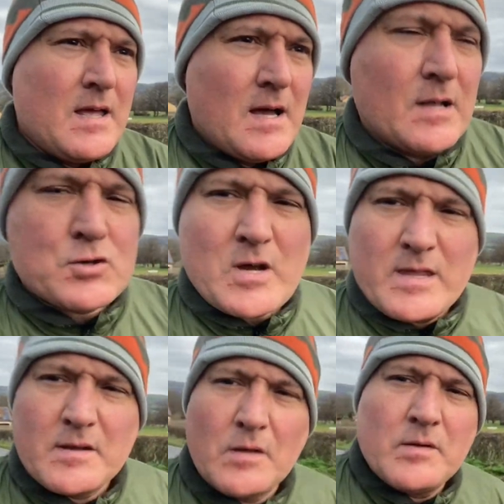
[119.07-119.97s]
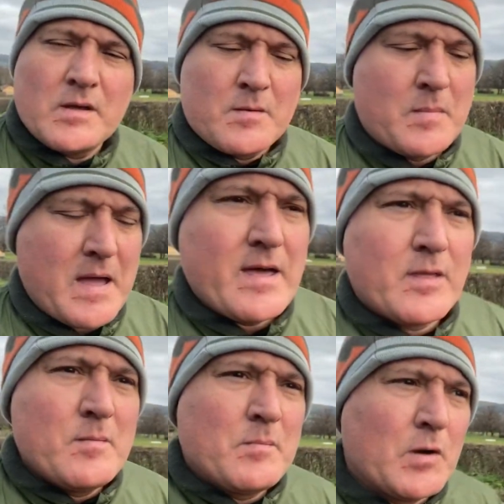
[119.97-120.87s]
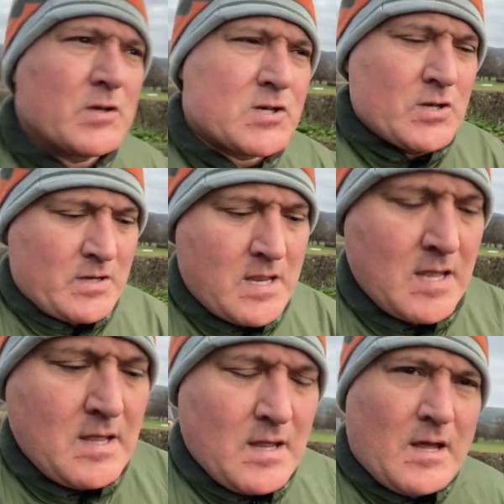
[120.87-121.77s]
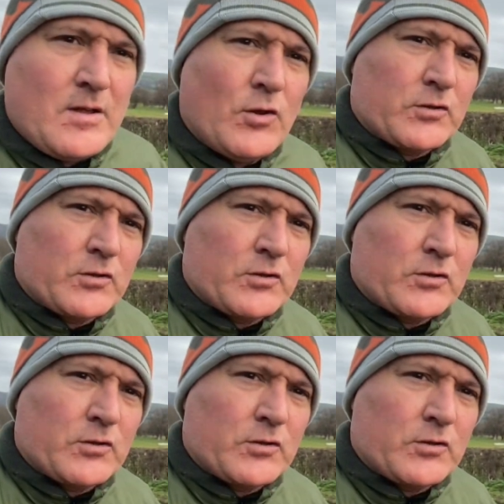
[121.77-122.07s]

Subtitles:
I'll try them on, compare them, but certainly not